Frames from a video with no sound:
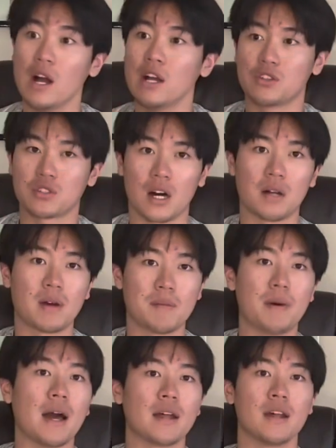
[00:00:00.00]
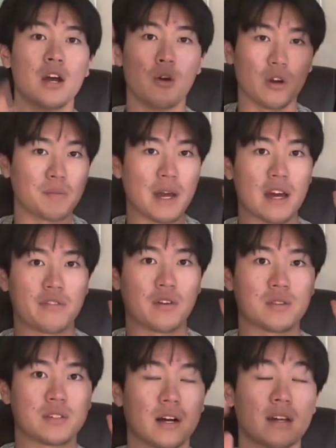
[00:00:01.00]
just on my bed with my
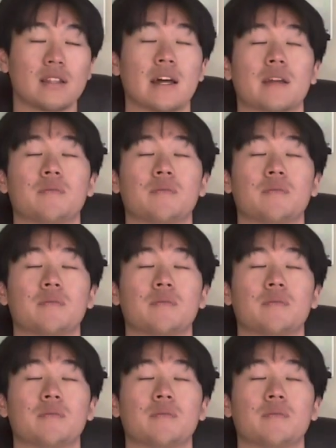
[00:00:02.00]
headphones on. Like,